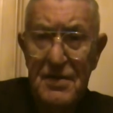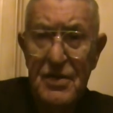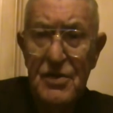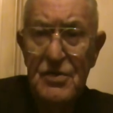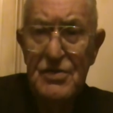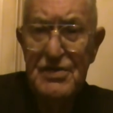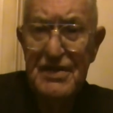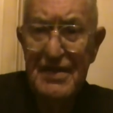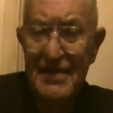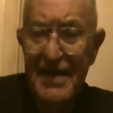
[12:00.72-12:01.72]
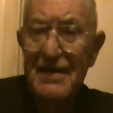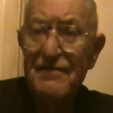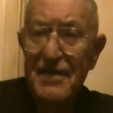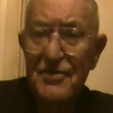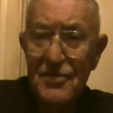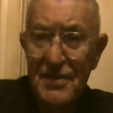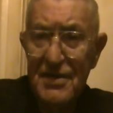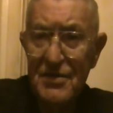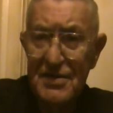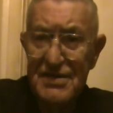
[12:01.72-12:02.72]
used like a
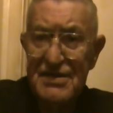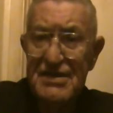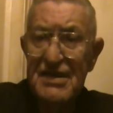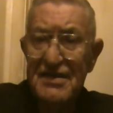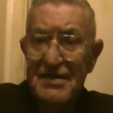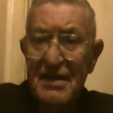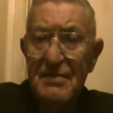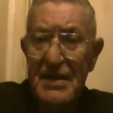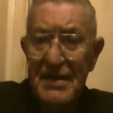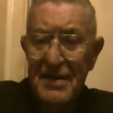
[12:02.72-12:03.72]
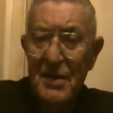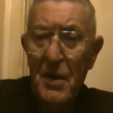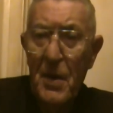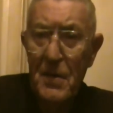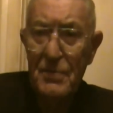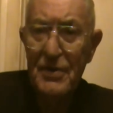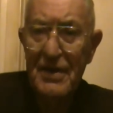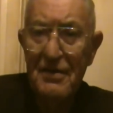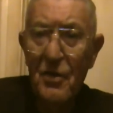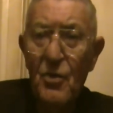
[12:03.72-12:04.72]
ventriloquist's dummy,
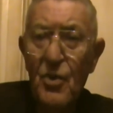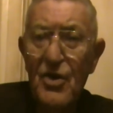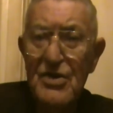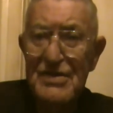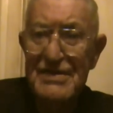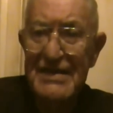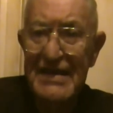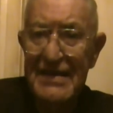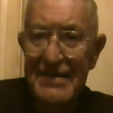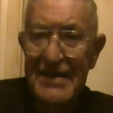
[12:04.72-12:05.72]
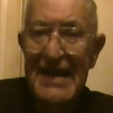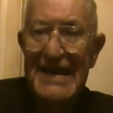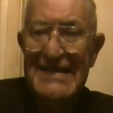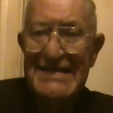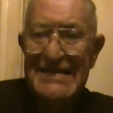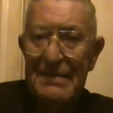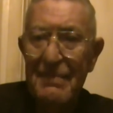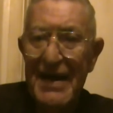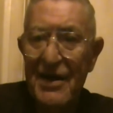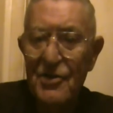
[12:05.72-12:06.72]
putting words in his
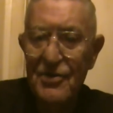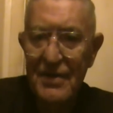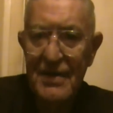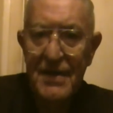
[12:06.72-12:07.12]
mouth,